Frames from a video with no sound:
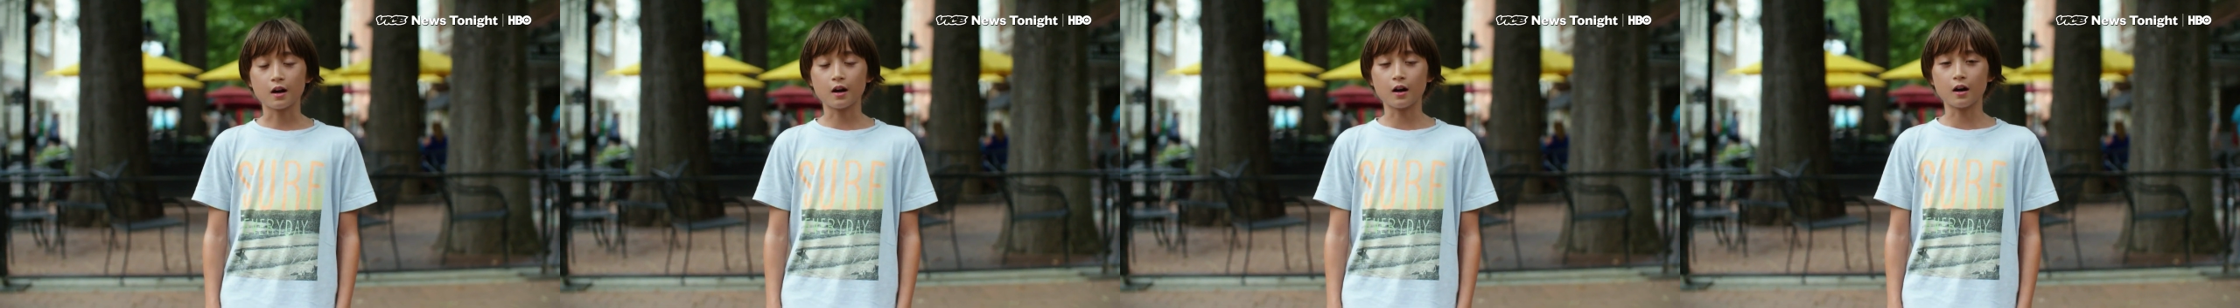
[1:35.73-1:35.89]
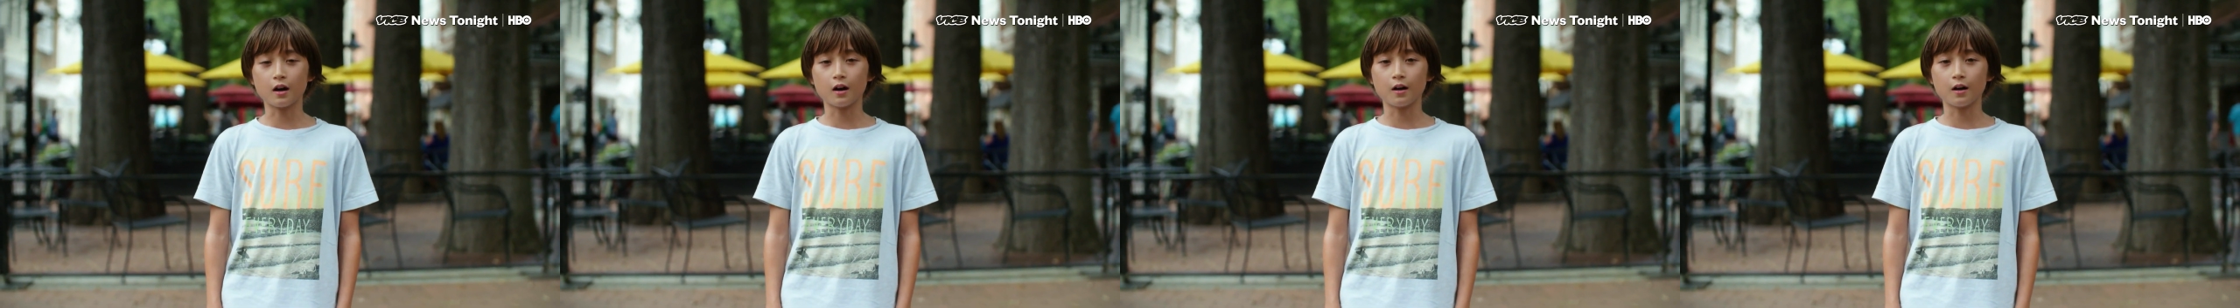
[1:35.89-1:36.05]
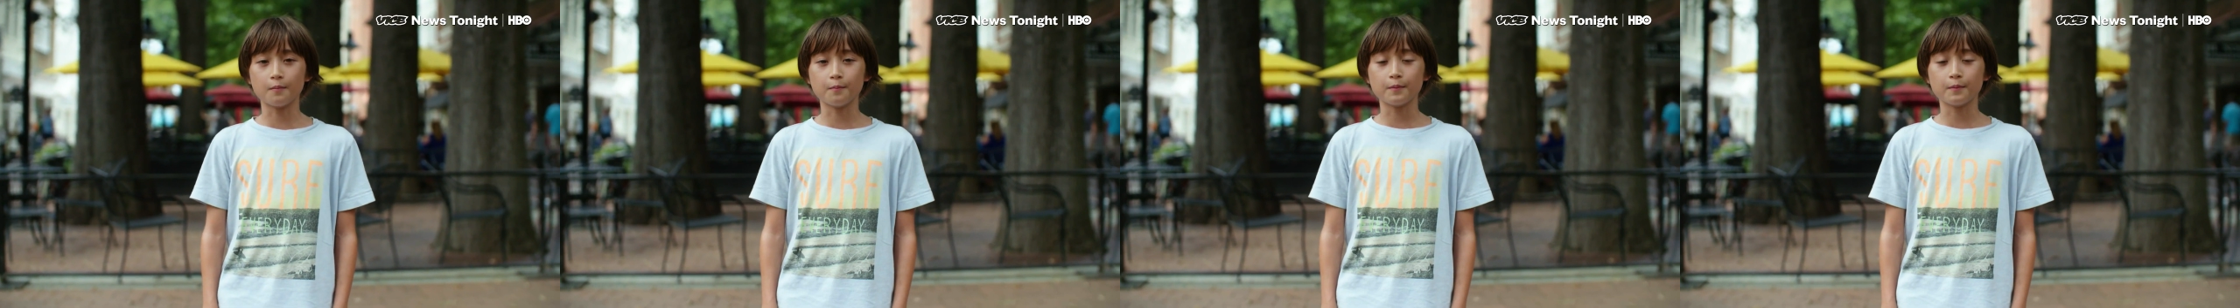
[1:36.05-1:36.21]

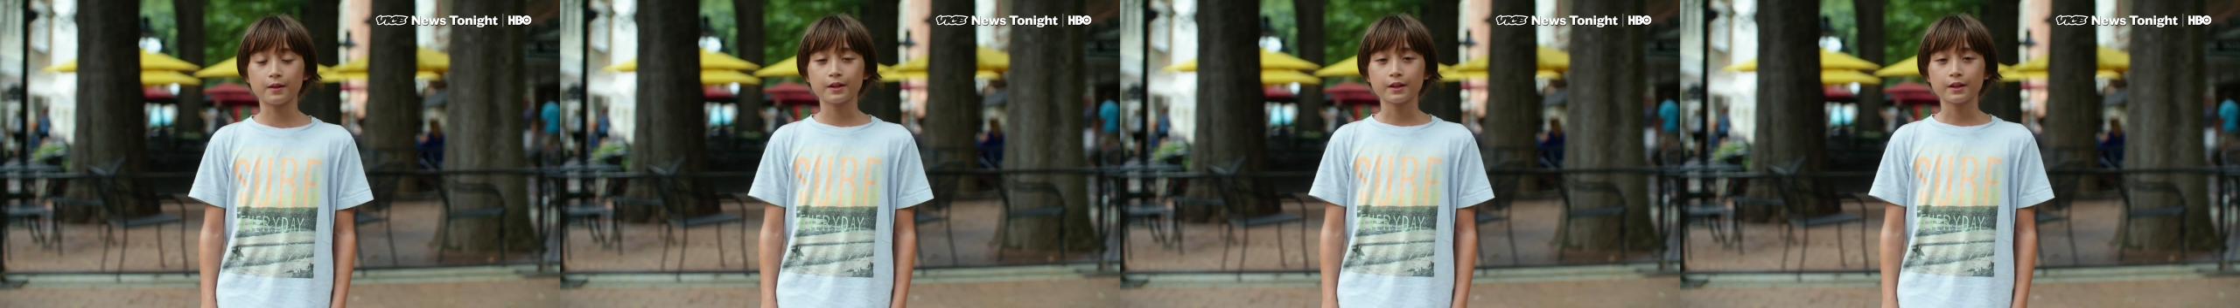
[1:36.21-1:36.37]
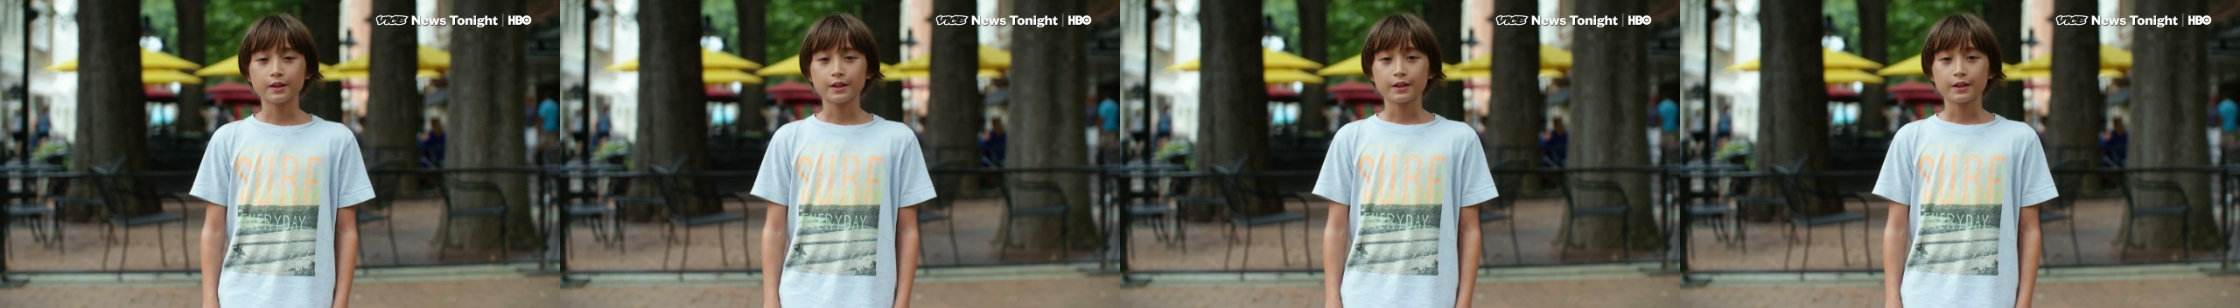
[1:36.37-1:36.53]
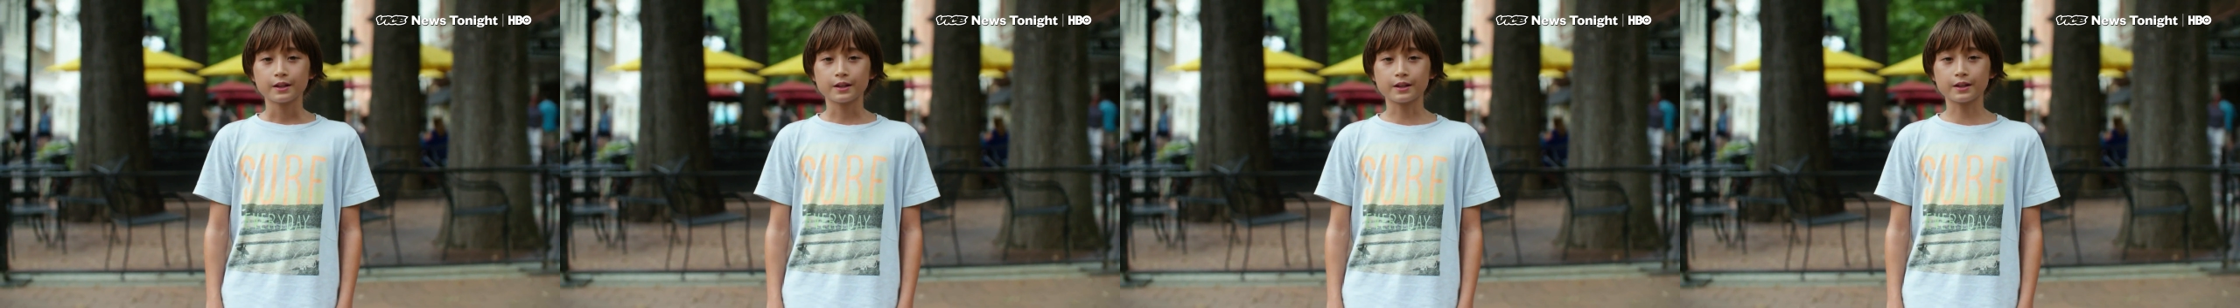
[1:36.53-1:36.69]

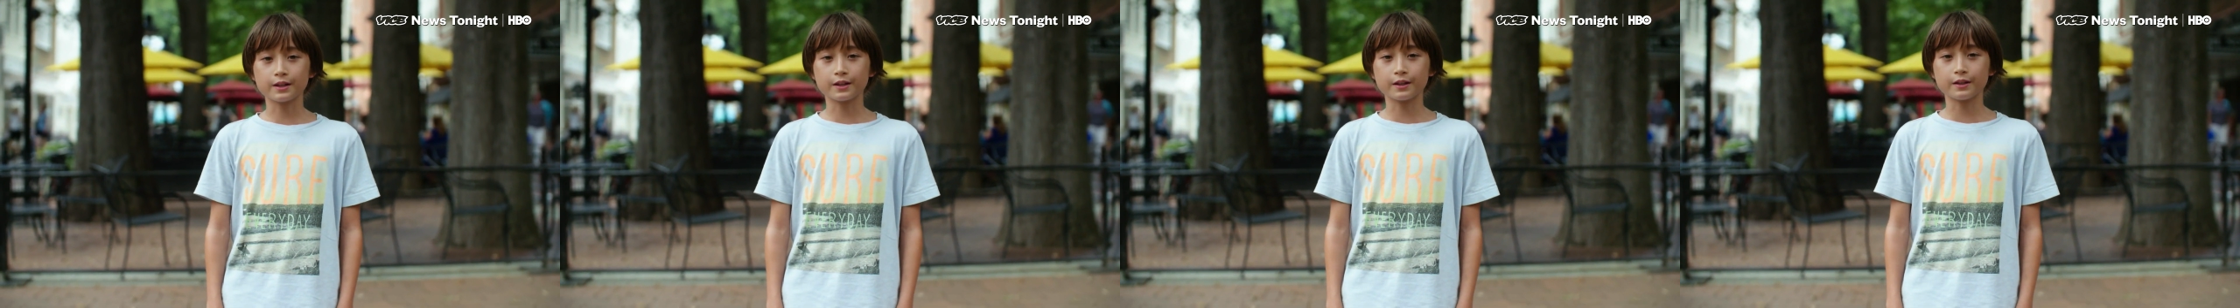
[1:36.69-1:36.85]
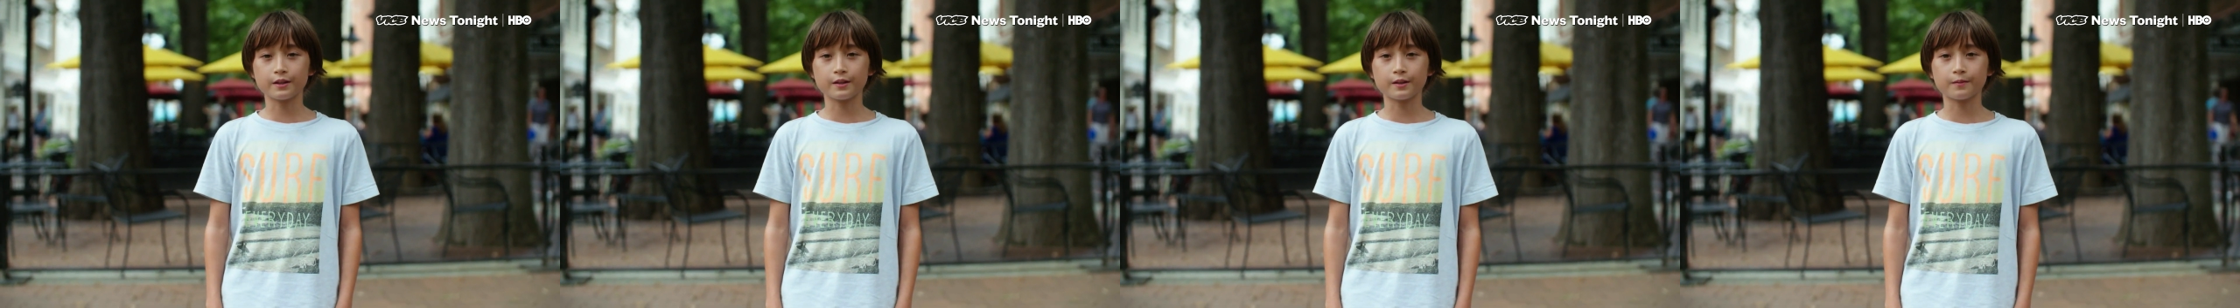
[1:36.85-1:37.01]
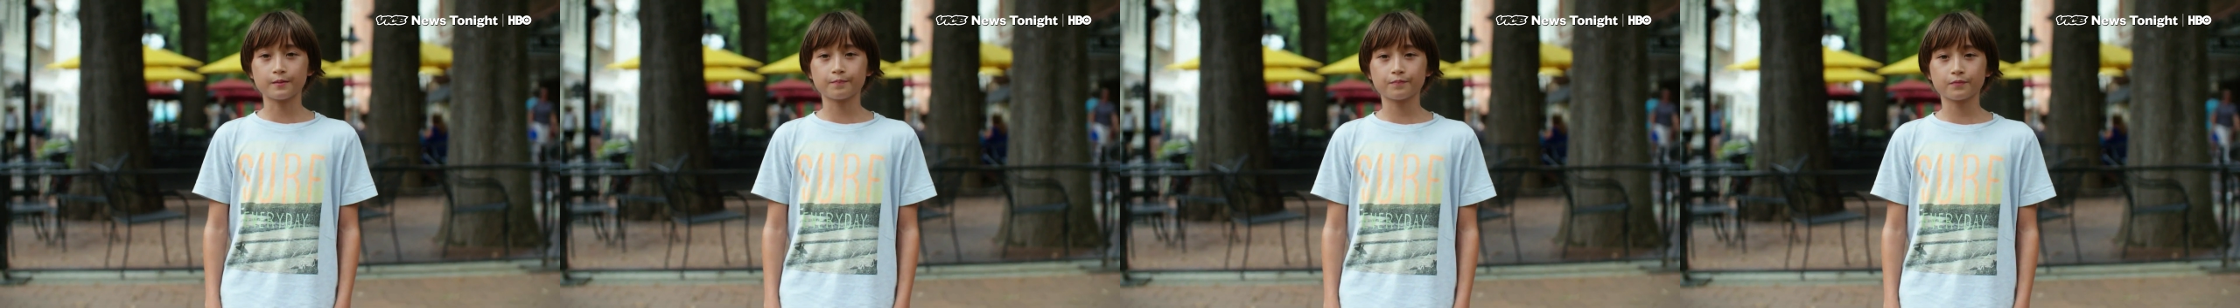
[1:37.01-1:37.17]

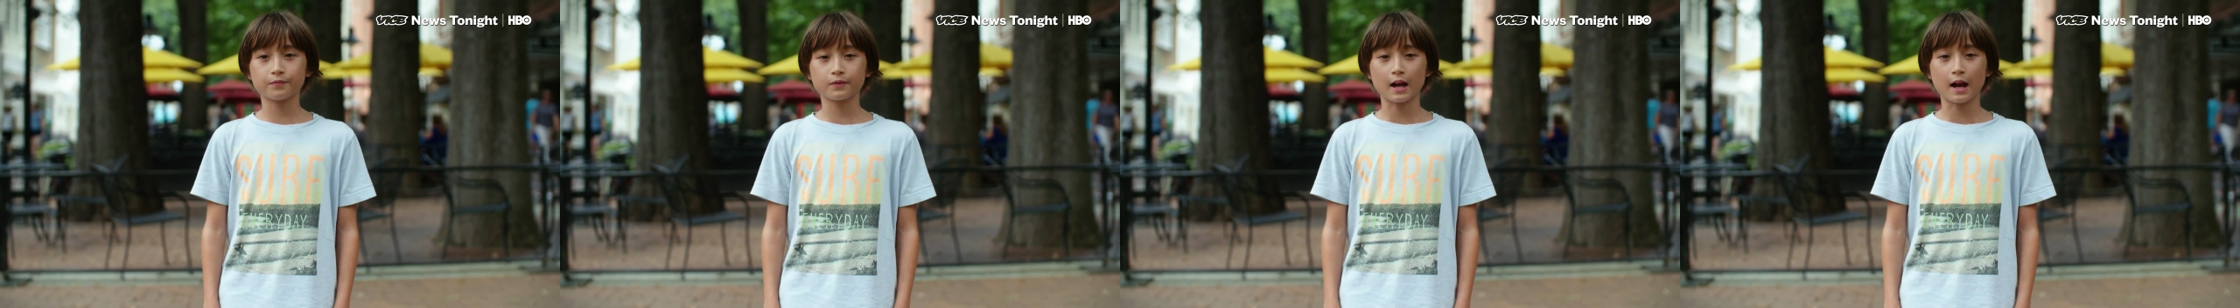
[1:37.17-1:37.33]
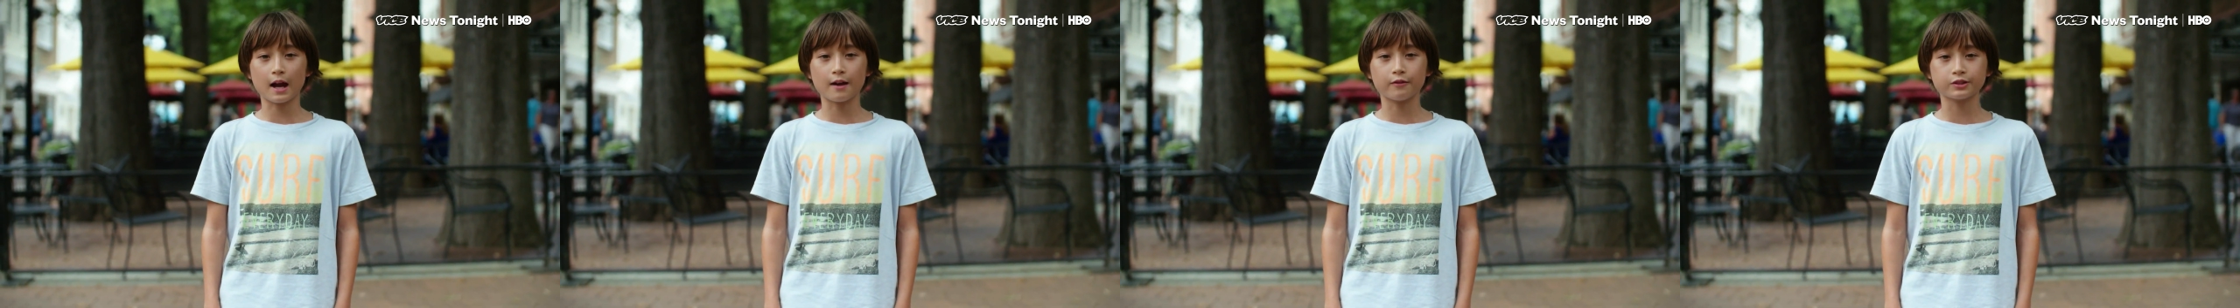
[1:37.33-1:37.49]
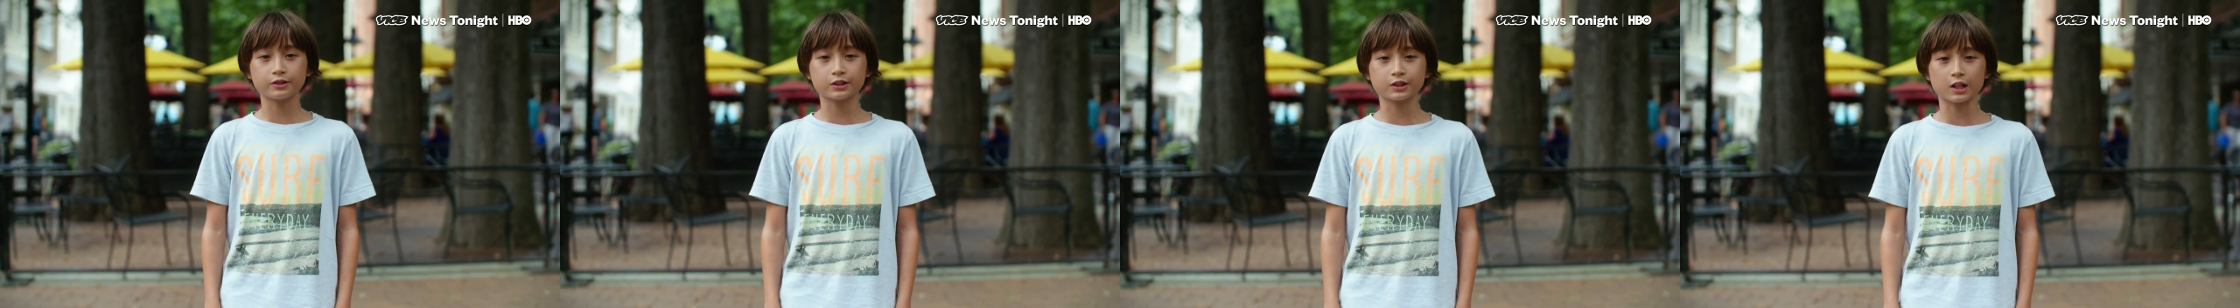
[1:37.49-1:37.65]

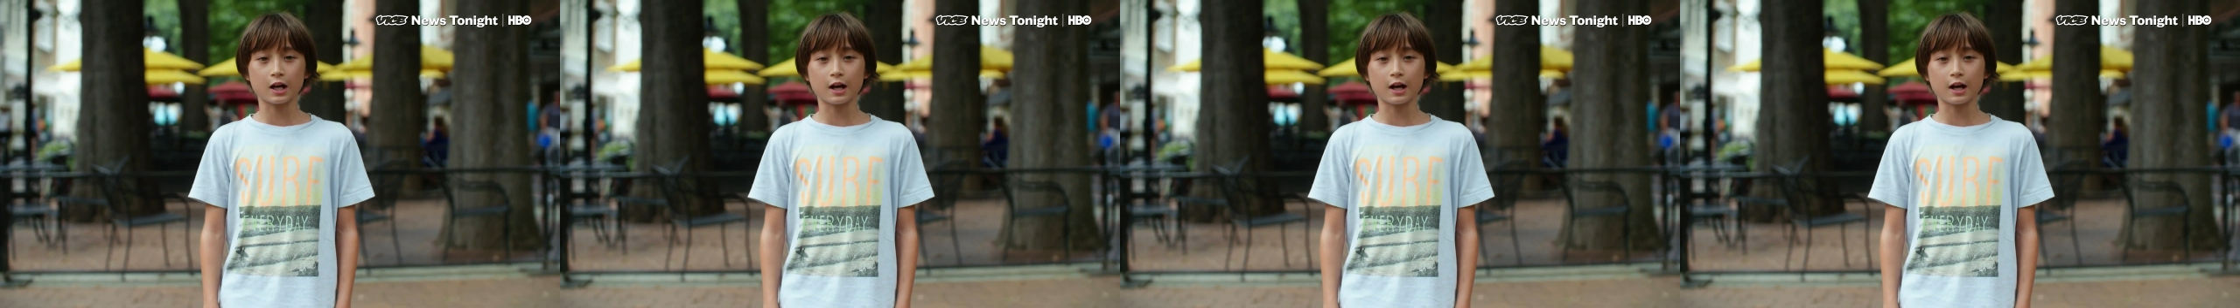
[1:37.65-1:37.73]
I was